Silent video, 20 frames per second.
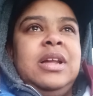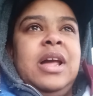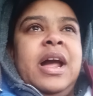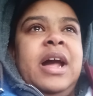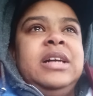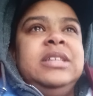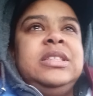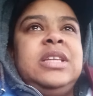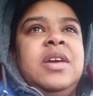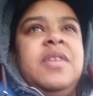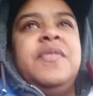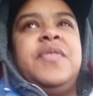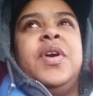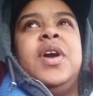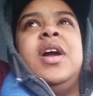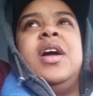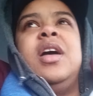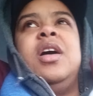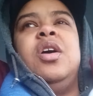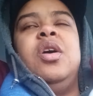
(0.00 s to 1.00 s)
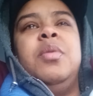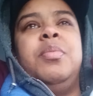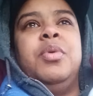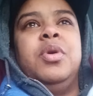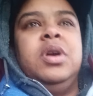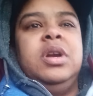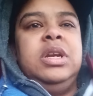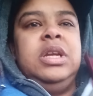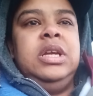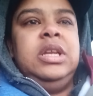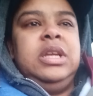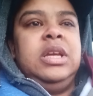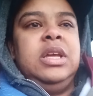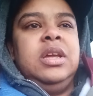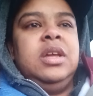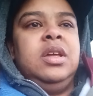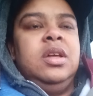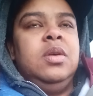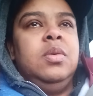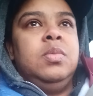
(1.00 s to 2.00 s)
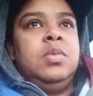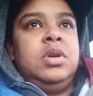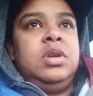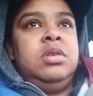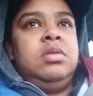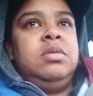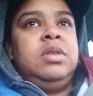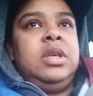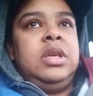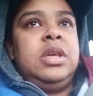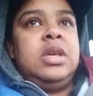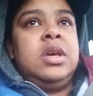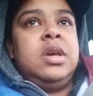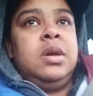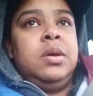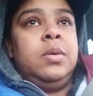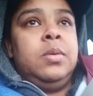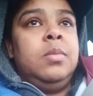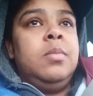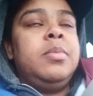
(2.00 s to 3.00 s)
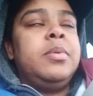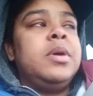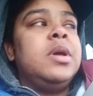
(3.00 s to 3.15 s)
asking for help or needing help when you need help.